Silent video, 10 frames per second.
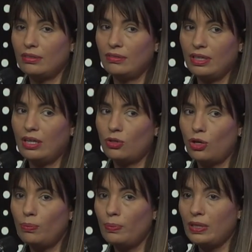our
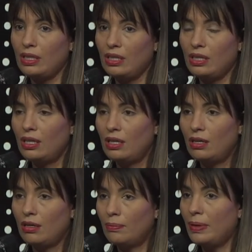company
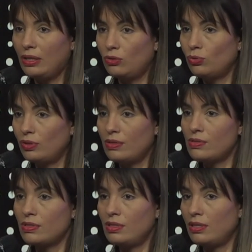by
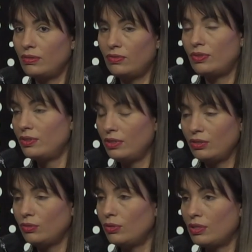2030
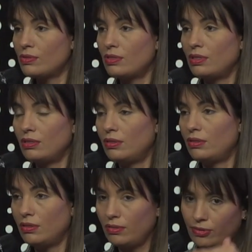and
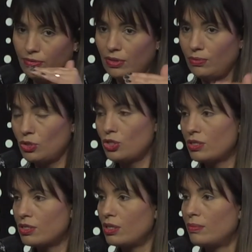2050, which
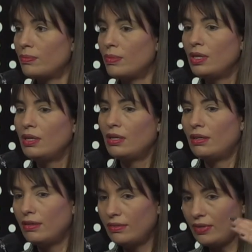are some
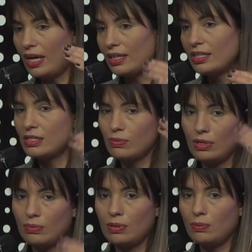targets
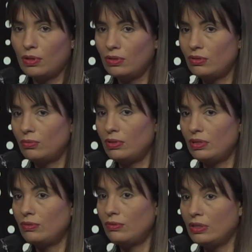where we want
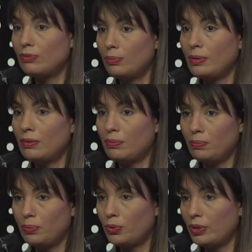it to be
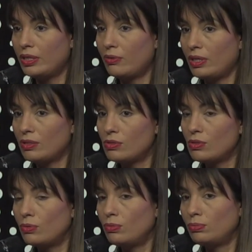purely green.
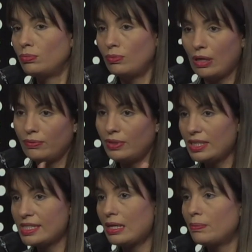So one of the
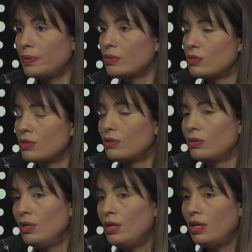examples,
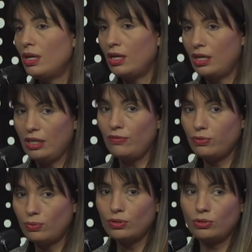so if
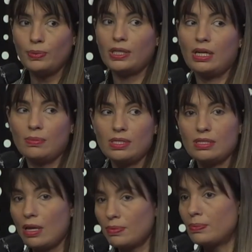you want to become a
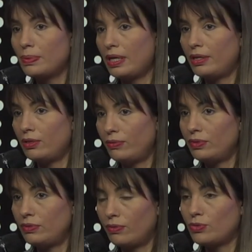sub-supplier
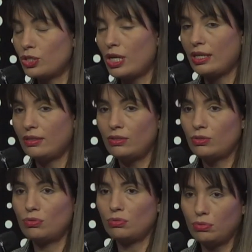of Schneider
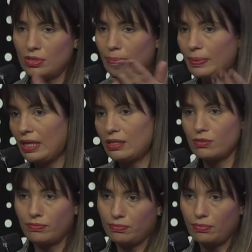to
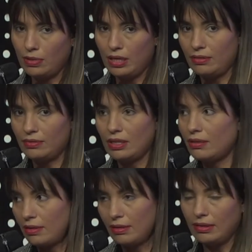suppliers of, I
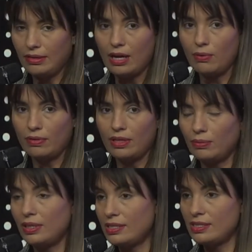think,
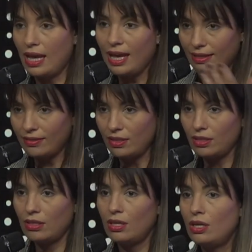nowadays
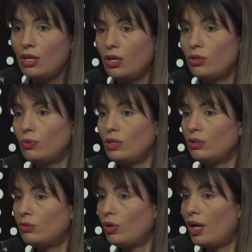anything, you
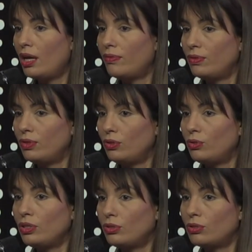need
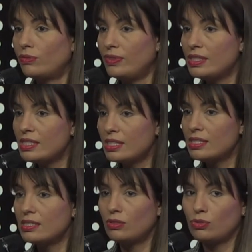to convince
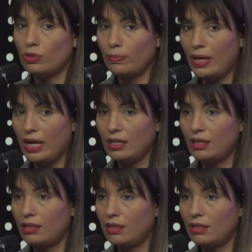us that you're buying